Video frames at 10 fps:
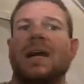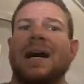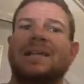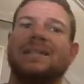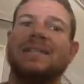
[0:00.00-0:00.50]

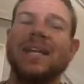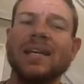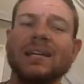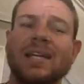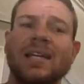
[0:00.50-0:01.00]

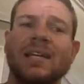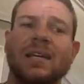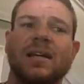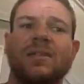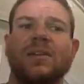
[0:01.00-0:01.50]
Ideally,
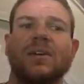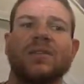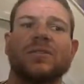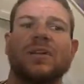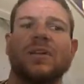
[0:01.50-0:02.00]
if
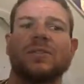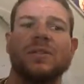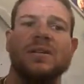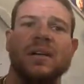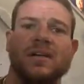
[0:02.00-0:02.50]
you're trying to go to
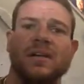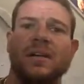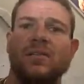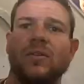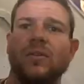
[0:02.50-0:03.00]
the next
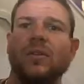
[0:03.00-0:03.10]
level,